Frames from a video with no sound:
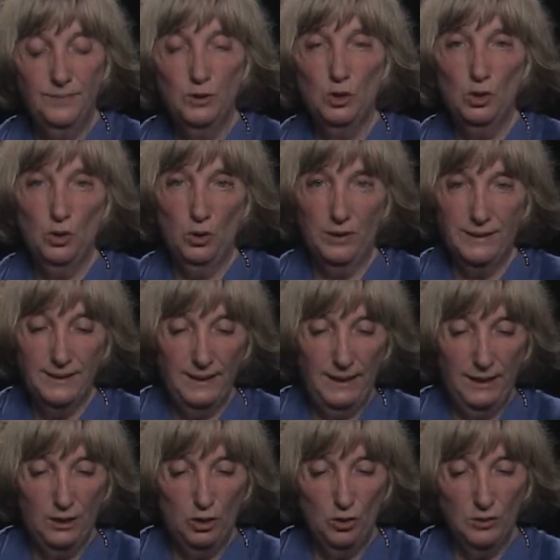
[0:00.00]

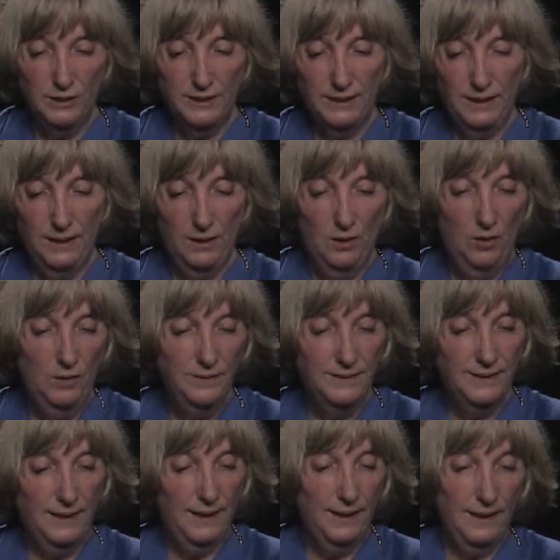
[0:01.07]
critique your skills
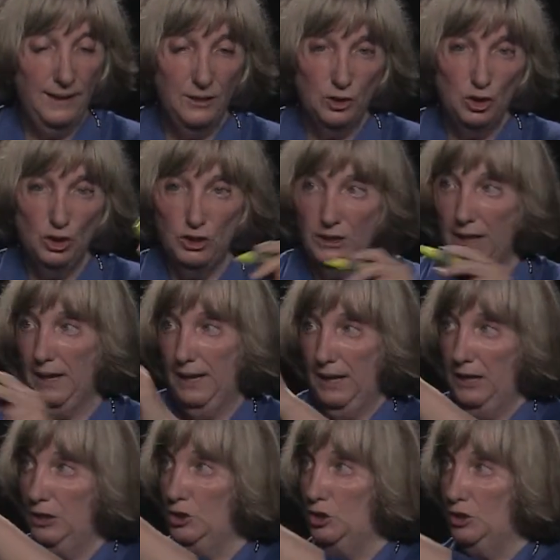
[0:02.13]
at each
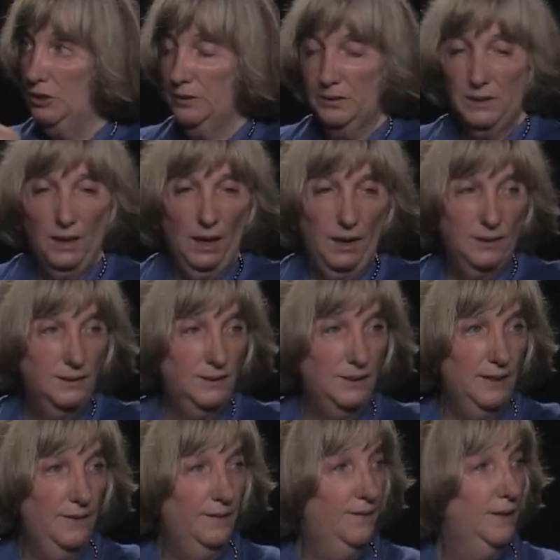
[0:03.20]
stage,
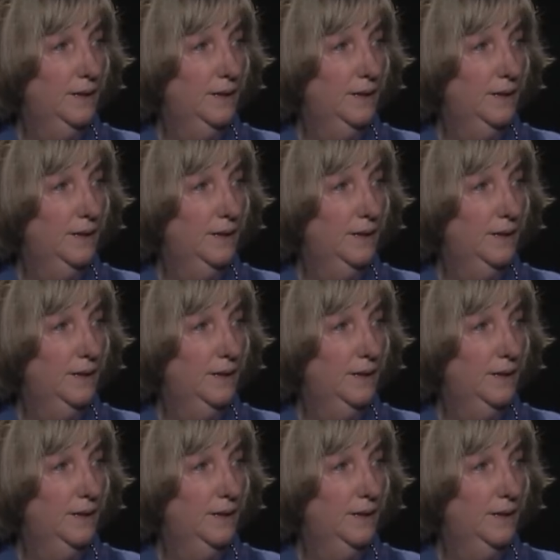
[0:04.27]
cognitive,